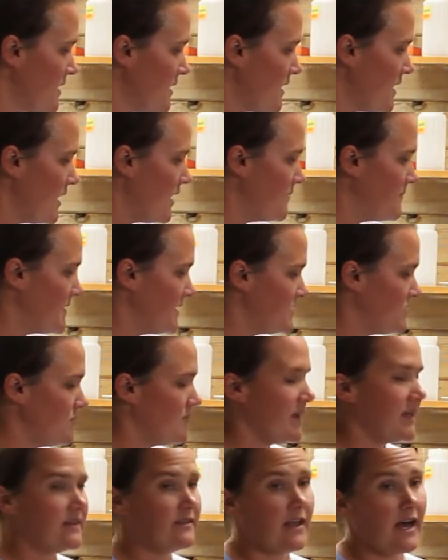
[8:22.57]
Um, they do
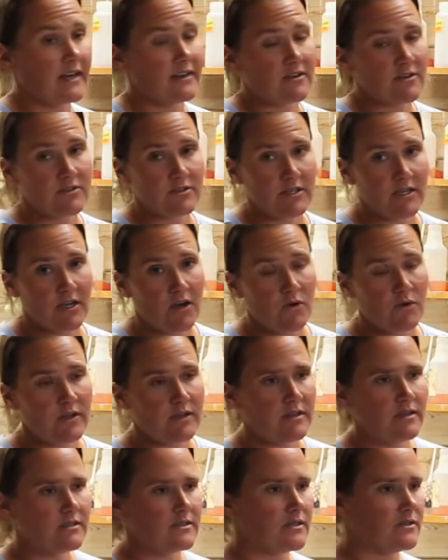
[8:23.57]
make liners that go in
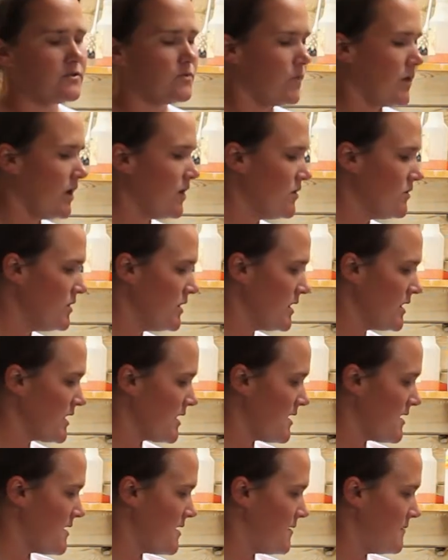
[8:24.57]
these as well.
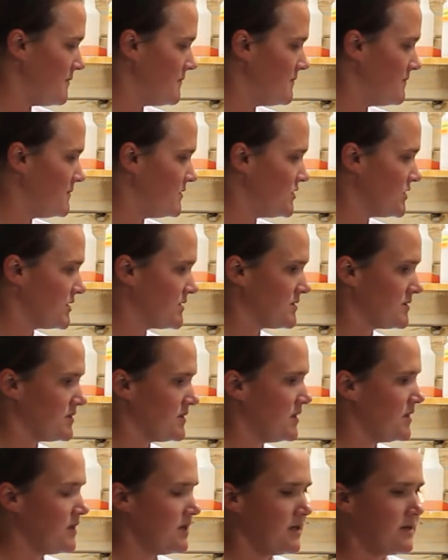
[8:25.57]
Um, just
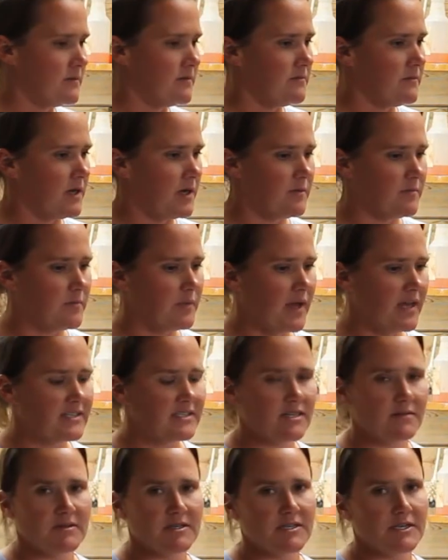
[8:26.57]
uh,
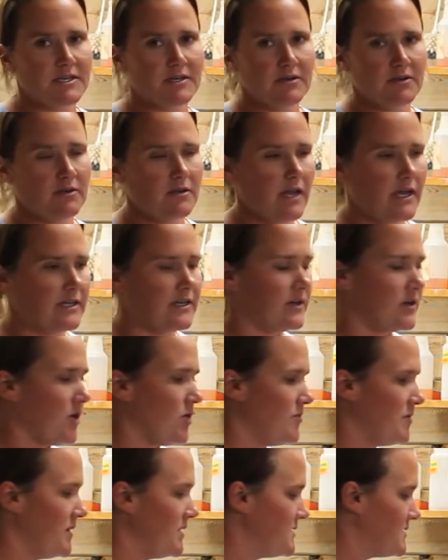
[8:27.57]
plastic material like your
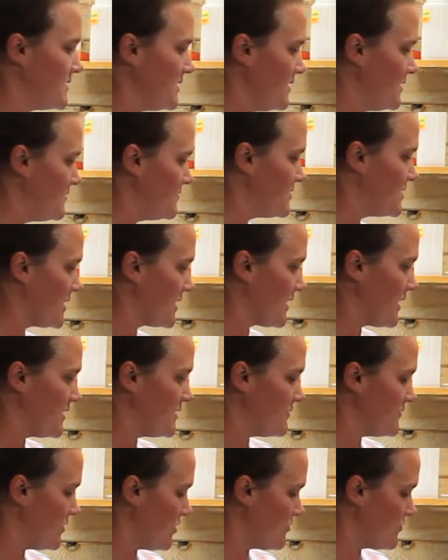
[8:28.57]
OB sleeves that kind
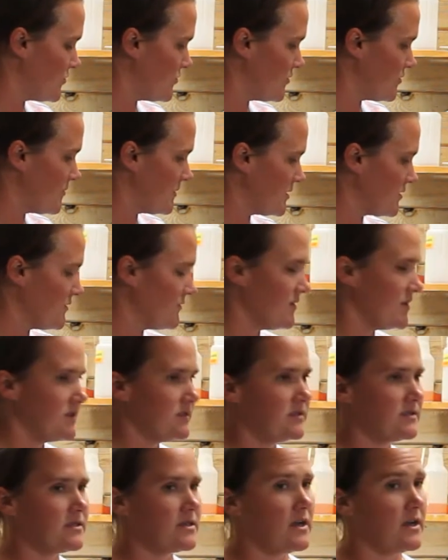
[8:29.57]
of go through the middle of this.
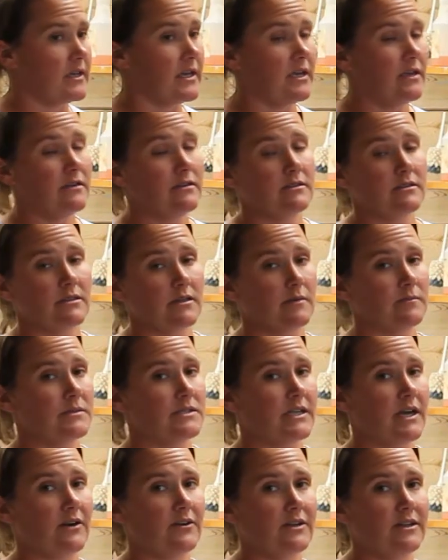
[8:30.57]
Again, some
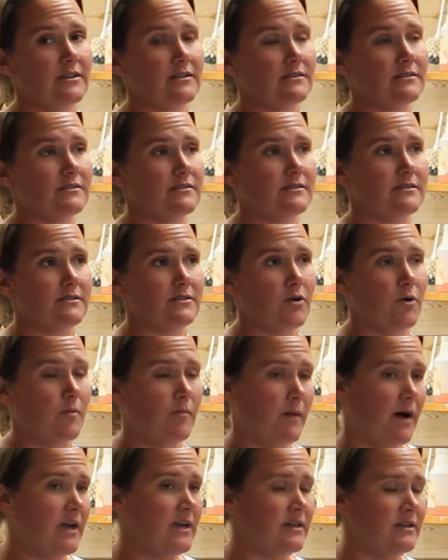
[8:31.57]
stallions don't
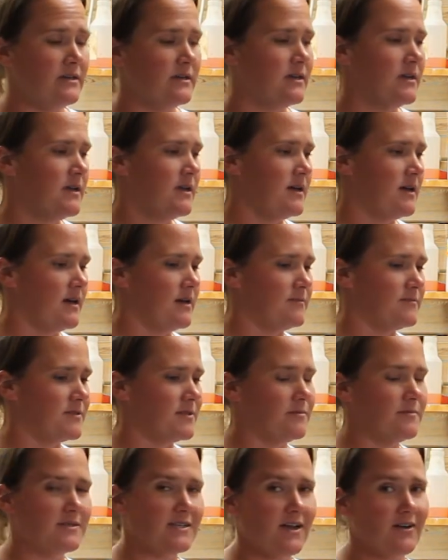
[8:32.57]
mind. Um,
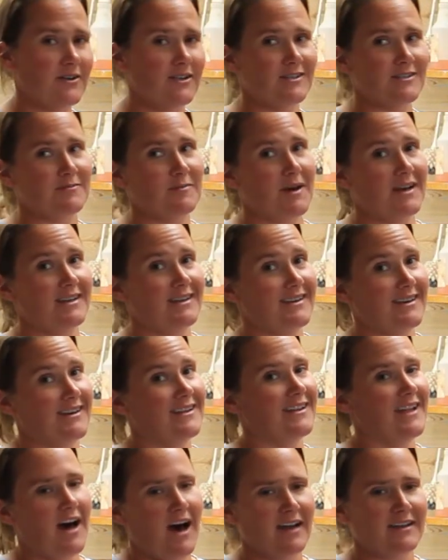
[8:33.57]
some stallions mind a
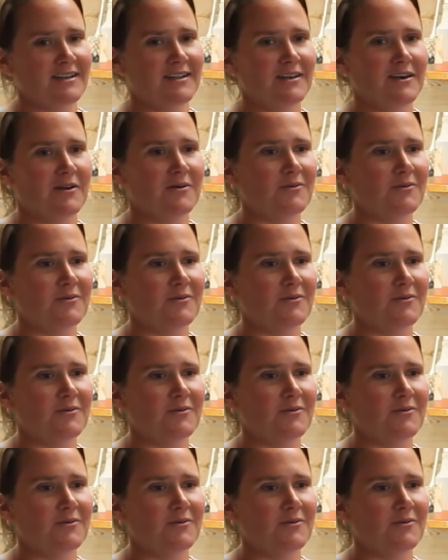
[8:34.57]
lot. Uh,